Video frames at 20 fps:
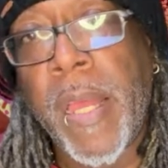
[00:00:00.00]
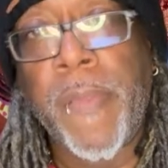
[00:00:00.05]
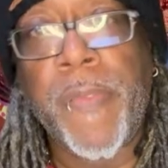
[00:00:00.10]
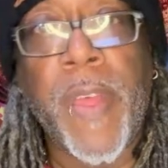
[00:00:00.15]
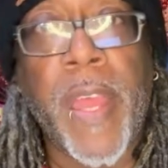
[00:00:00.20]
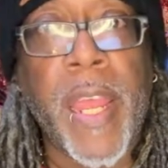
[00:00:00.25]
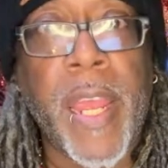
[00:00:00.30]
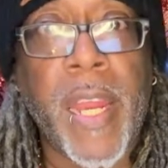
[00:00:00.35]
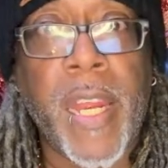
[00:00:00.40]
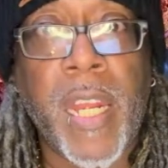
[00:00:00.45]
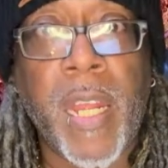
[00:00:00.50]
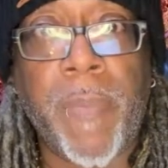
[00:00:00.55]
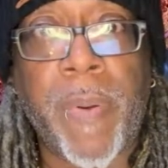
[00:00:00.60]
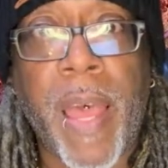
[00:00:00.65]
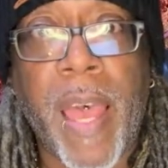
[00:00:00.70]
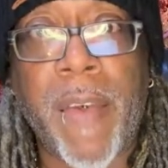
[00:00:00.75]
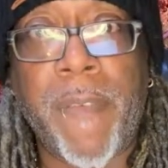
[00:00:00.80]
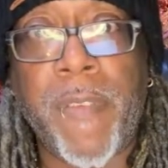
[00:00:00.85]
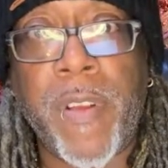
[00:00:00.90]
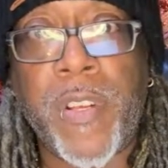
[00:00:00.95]
they end up
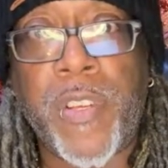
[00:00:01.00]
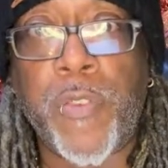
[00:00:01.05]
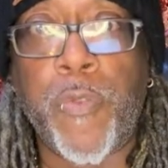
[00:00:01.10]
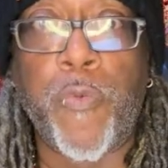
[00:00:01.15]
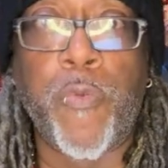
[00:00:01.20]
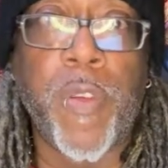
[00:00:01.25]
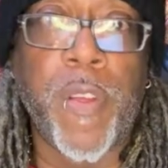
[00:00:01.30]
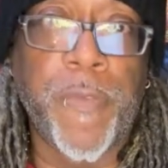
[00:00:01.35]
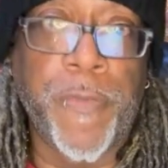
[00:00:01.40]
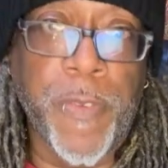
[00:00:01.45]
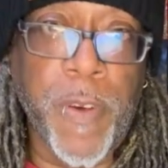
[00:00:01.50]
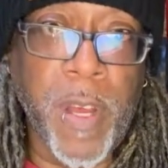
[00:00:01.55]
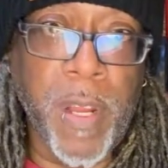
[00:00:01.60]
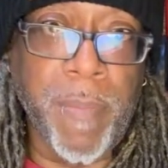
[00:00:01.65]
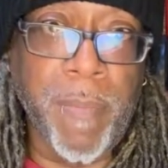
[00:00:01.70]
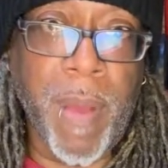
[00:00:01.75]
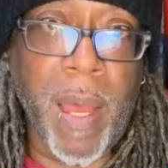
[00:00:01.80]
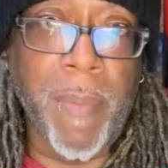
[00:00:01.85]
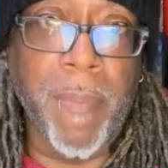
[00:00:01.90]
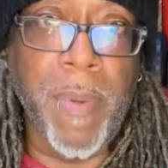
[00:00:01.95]
having to
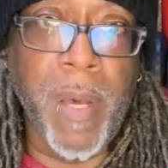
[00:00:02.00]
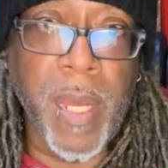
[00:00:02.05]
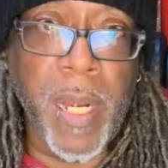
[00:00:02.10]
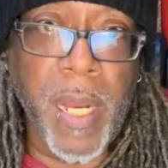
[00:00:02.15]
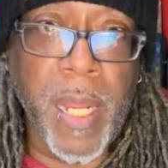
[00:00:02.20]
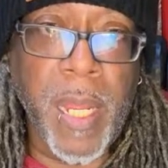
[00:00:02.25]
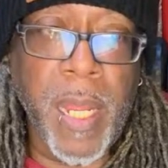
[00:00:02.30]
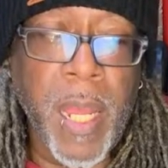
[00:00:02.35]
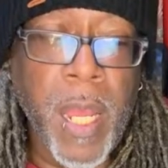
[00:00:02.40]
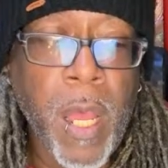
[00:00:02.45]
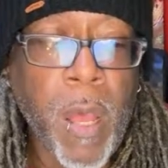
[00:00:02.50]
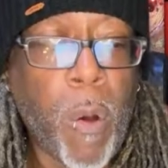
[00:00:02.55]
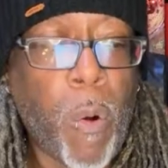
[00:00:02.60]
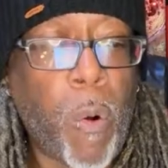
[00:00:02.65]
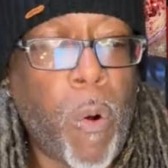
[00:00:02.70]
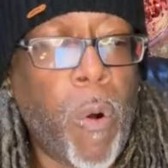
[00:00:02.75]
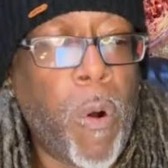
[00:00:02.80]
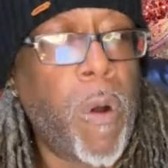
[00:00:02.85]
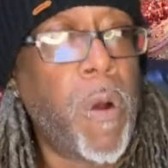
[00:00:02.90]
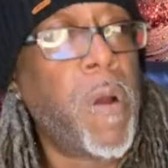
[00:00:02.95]
refund my money
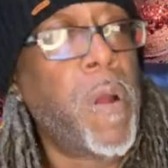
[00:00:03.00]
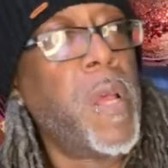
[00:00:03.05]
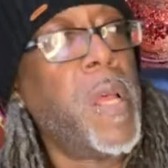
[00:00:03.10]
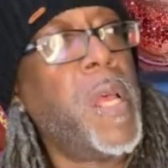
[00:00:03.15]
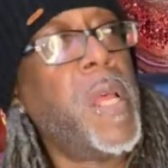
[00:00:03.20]
or